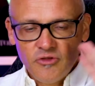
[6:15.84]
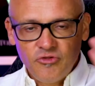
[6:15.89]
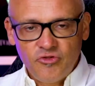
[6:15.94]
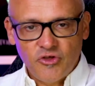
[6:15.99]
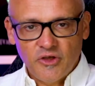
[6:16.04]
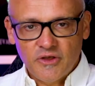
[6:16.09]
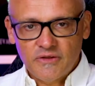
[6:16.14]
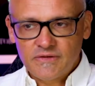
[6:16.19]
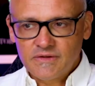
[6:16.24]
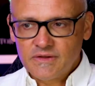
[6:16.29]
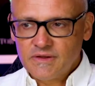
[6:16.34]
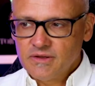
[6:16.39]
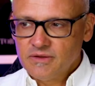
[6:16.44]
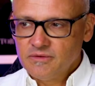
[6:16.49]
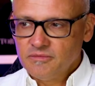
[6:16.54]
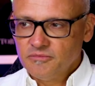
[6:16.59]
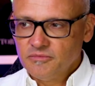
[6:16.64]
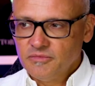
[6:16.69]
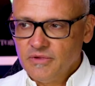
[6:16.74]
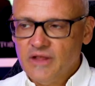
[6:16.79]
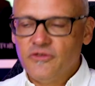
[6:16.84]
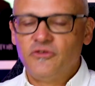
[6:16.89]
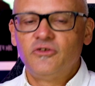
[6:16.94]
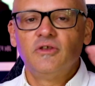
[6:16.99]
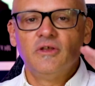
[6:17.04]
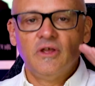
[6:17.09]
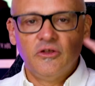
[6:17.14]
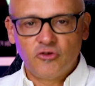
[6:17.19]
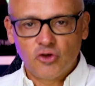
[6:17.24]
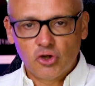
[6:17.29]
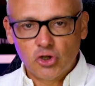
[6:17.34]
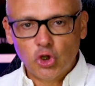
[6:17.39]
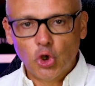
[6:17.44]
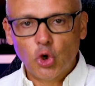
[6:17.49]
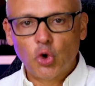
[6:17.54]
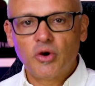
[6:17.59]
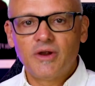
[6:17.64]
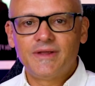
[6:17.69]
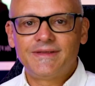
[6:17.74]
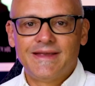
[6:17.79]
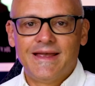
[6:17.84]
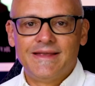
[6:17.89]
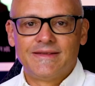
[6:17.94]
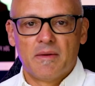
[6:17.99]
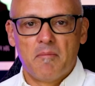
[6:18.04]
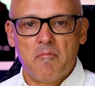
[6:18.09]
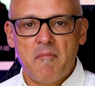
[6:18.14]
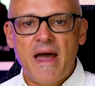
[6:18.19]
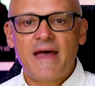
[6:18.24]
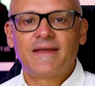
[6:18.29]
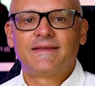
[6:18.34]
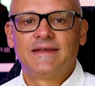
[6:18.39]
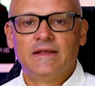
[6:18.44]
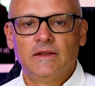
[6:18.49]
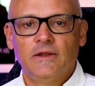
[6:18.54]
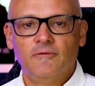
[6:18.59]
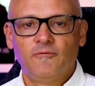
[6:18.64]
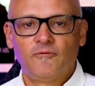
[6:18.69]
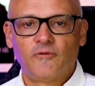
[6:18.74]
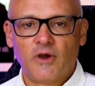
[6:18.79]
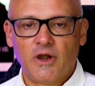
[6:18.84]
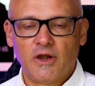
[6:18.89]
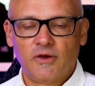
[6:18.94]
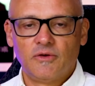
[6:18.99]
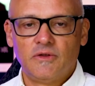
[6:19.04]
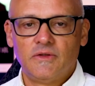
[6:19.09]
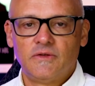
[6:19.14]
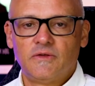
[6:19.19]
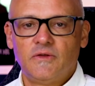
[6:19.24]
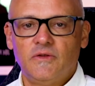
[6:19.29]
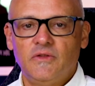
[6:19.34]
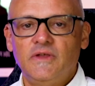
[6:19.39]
just, it's glorious as a masculine fragrance.